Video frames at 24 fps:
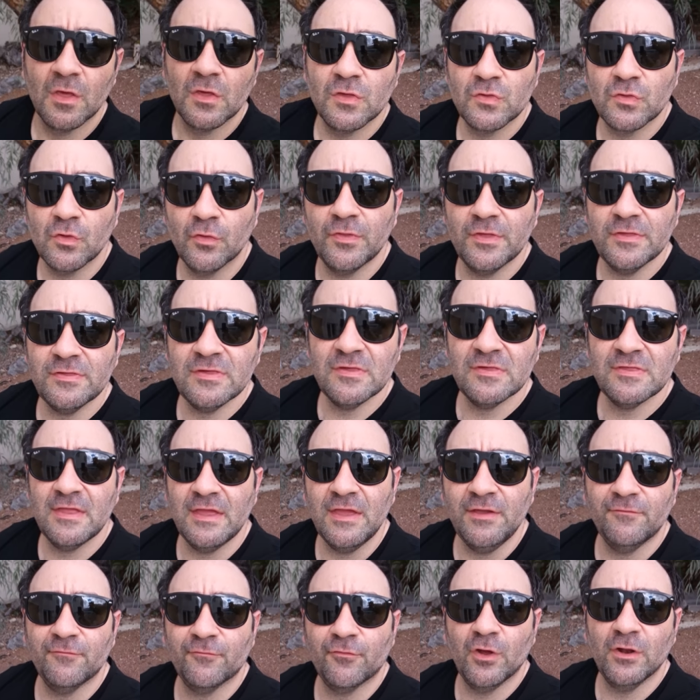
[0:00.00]
So this is
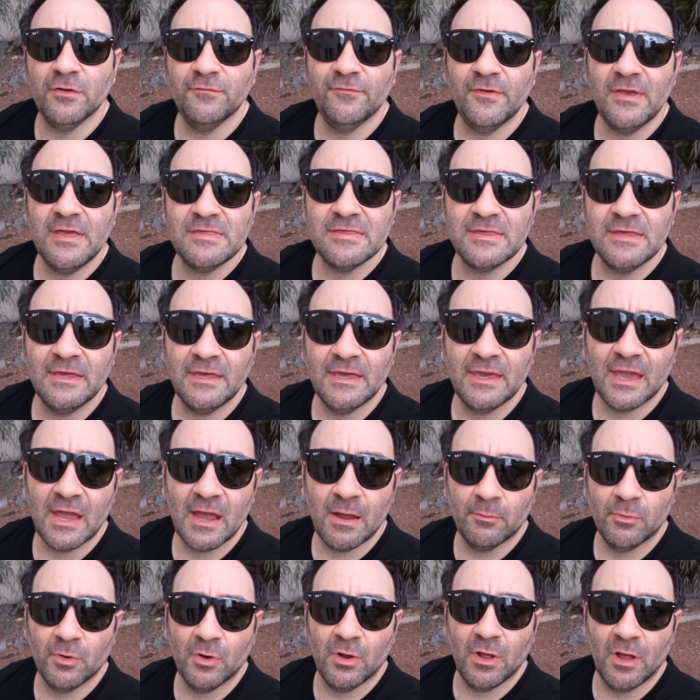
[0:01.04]
the front-facing
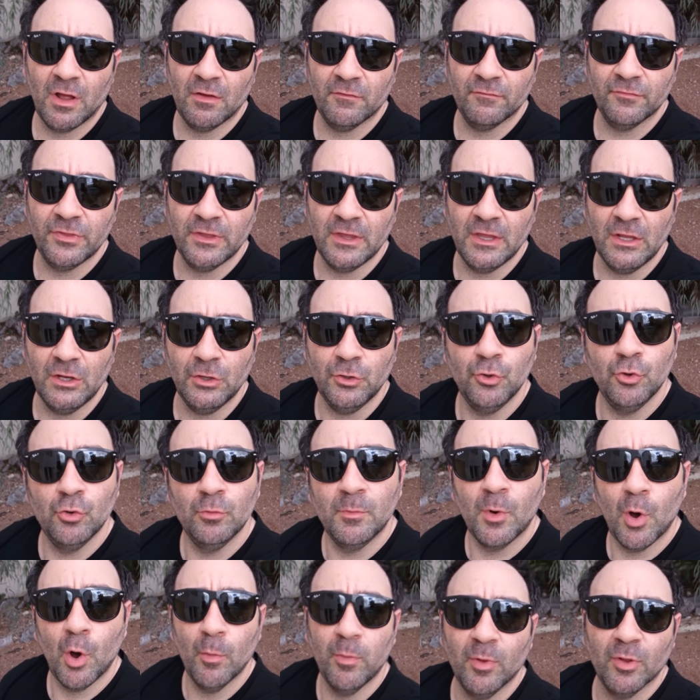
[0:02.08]
camera of the NUU
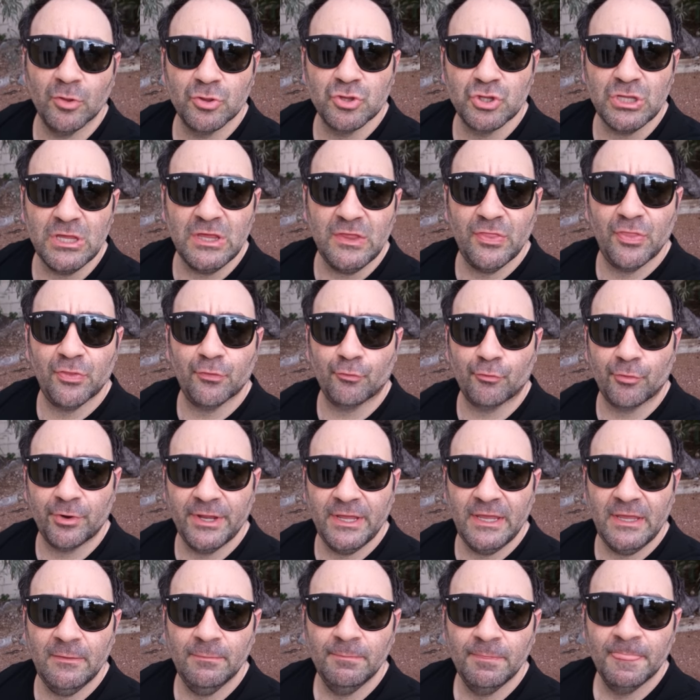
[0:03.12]
Mobile
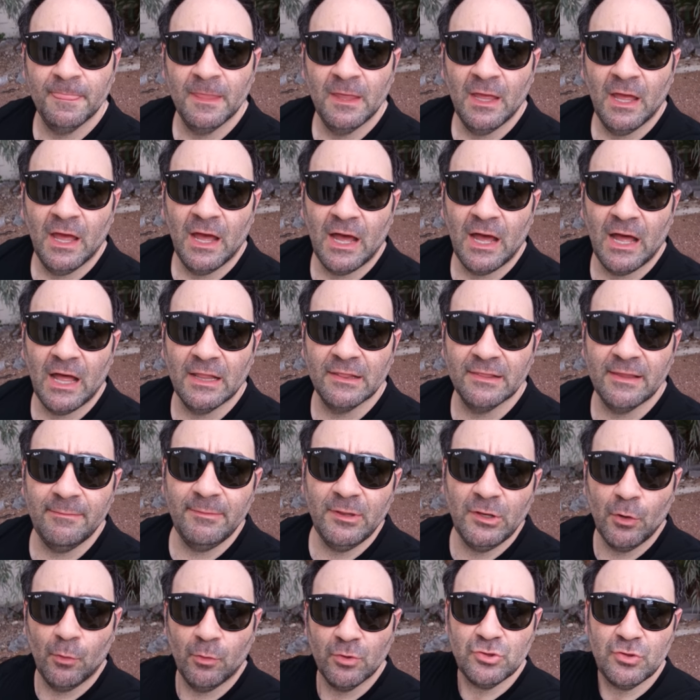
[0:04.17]
G3. Let me
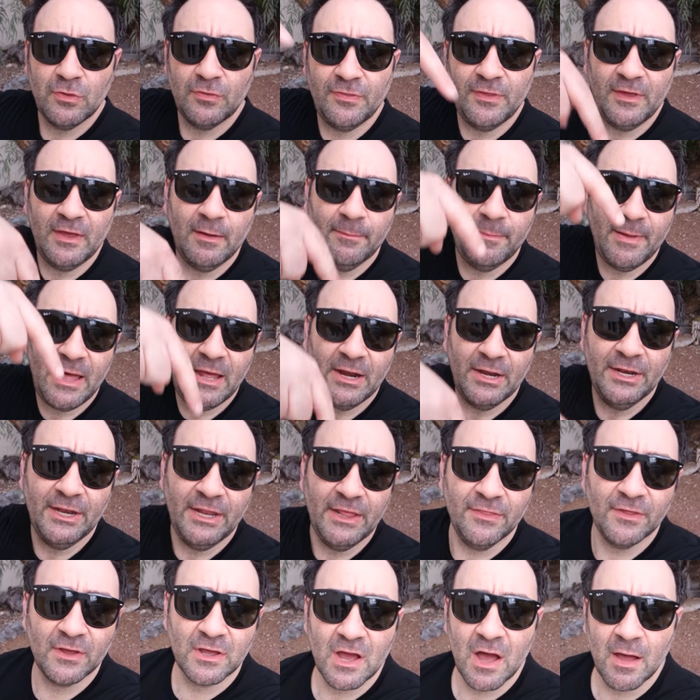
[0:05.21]
know what you think about it
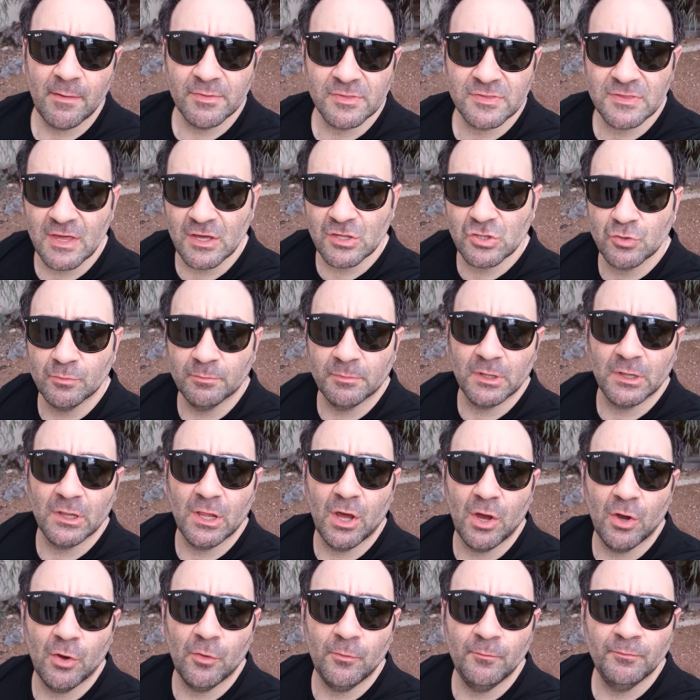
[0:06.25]
in the comment section
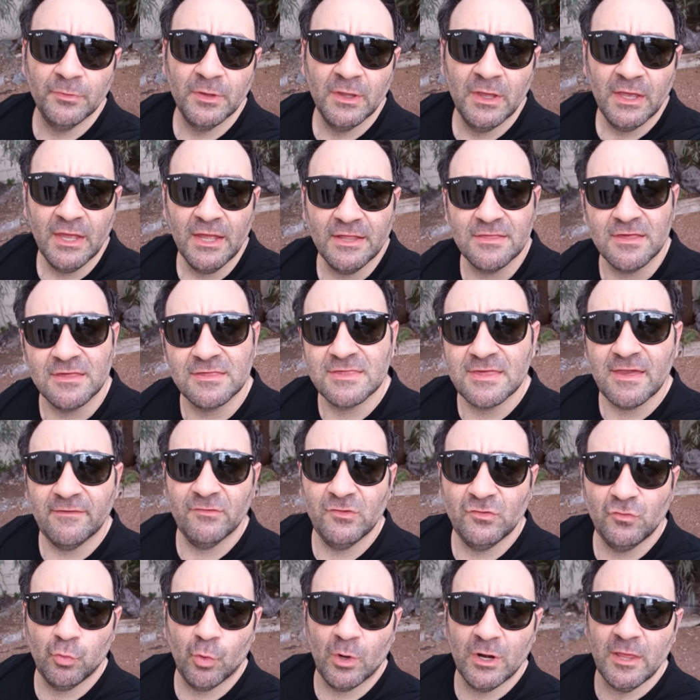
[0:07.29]
below. It's a
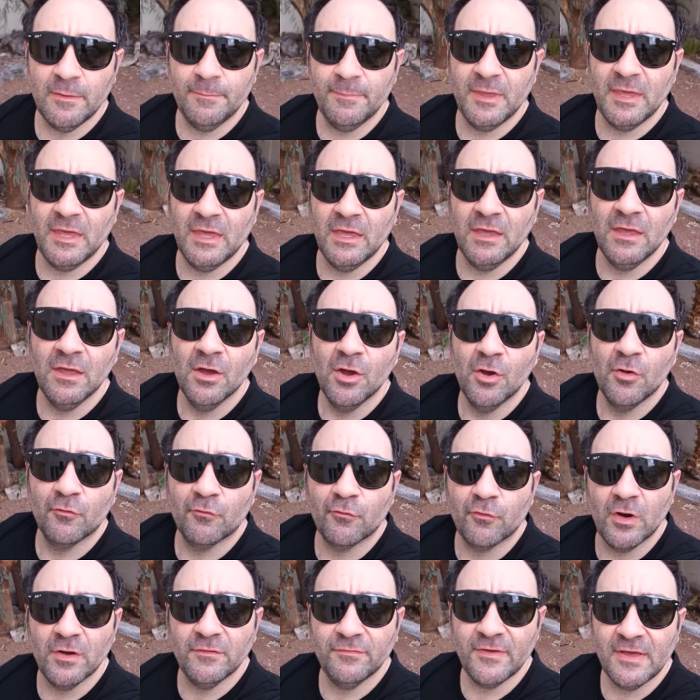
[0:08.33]
720p
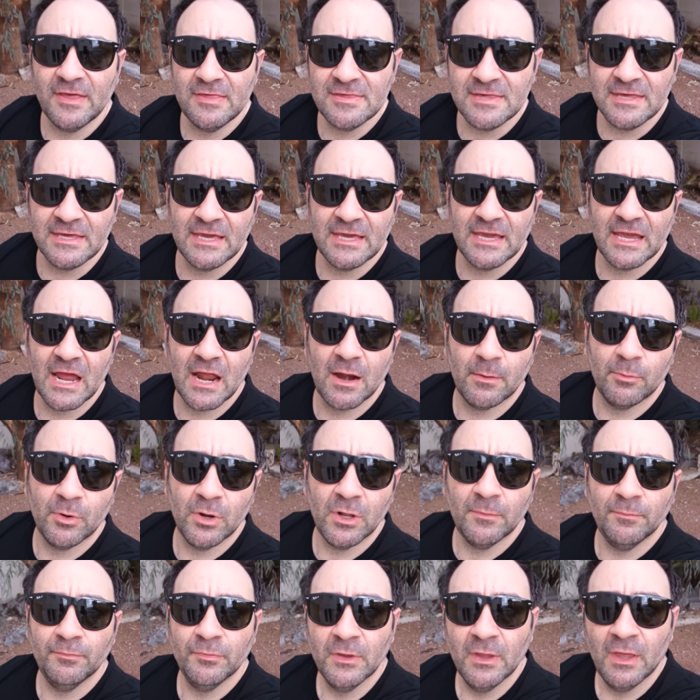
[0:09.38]
front-facing camera,